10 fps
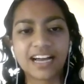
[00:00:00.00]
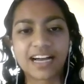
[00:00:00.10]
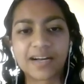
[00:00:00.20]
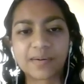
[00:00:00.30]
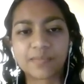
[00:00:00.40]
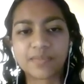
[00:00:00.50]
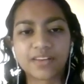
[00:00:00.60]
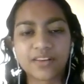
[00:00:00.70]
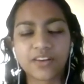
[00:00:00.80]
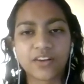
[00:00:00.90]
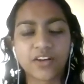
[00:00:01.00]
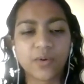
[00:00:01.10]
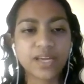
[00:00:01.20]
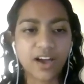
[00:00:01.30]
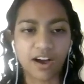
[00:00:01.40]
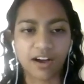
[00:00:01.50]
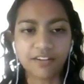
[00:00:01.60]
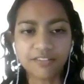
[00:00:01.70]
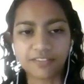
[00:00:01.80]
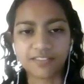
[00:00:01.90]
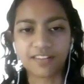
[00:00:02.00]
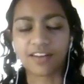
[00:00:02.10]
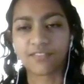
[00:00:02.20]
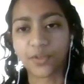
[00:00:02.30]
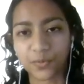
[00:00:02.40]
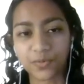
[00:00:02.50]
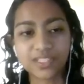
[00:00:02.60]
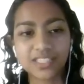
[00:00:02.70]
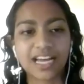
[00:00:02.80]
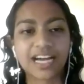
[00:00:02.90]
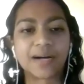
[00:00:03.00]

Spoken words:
Going off of those,